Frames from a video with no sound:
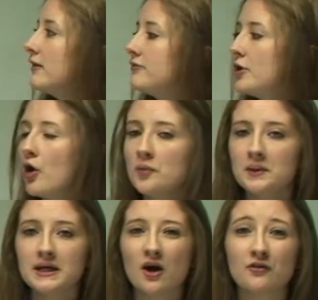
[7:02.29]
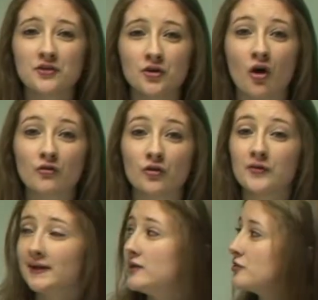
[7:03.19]
The opening of the novel
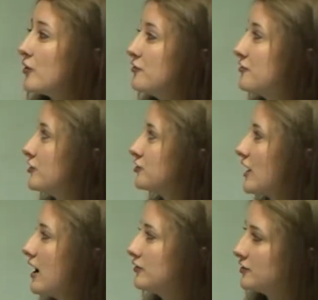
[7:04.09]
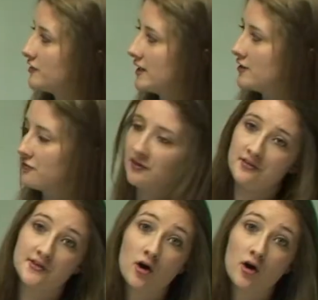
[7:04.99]
really shows the childish innocence